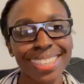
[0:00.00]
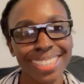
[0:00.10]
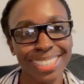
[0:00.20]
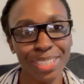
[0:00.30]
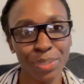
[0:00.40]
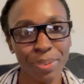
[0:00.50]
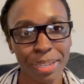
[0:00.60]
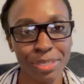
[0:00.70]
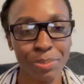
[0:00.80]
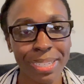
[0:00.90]
Hello and
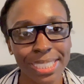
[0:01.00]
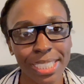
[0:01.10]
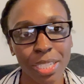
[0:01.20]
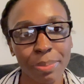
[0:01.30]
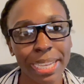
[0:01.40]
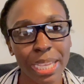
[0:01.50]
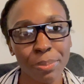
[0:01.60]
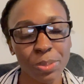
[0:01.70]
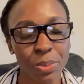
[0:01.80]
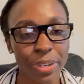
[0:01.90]
welcome to my channel. My name
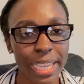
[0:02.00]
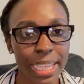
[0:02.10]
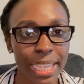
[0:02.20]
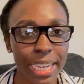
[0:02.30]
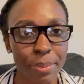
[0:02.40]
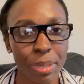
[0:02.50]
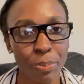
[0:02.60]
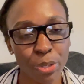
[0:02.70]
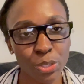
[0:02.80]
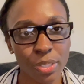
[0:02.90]
is Maria and I make
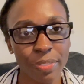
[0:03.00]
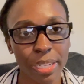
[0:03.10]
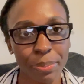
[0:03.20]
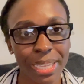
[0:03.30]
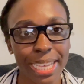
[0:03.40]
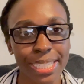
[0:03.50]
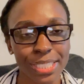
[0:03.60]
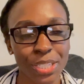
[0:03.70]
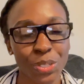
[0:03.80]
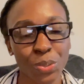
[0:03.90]
personal development
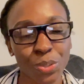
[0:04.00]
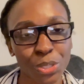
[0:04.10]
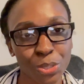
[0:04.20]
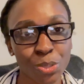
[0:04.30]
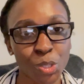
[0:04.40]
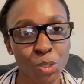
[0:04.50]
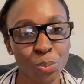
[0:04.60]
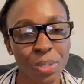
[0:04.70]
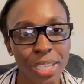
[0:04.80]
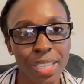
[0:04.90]
content here on YouTube.
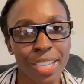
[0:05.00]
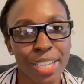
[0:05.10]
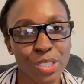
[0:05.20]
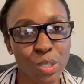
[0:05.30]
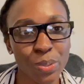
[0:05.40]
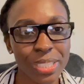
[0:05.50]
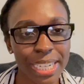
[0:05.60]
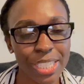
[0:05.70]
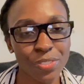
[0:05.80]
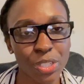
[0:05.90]
And so in
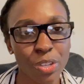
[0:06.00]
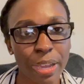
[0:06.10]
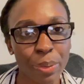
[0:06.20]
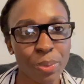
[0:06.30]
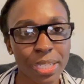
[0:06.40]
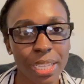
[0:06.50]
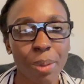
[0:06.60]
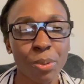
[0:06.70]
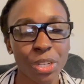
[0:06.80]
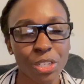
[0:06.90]
today's video, I wanted to
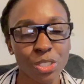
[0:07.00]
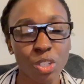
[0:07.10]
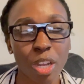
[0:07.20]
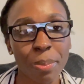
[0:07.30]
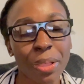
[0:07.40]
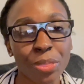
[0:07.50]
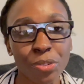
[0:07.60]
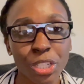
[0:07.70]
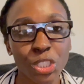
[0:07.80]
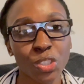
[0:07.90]
come on here and talk about
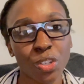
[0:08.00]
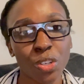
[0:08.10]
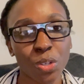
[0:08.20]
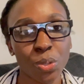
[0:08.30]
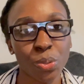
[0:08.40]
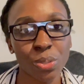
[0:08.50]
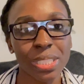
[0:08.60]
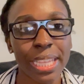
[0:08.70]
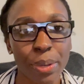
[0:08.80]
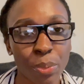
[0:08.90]
3 strongholds
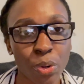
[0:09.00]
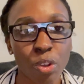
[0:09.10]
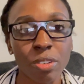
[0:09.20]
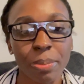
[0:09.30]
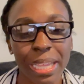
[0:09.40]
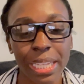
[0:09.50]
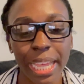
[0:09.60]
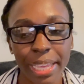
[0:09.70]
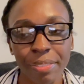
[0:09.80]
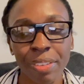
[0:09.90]
that were over my
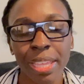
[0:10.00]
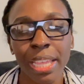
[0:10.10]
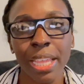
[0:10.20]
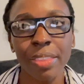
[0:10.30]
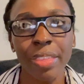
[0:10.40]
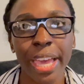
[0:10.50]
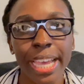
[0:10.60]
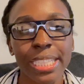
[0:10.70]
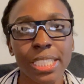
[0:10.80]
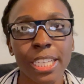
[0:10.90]
life that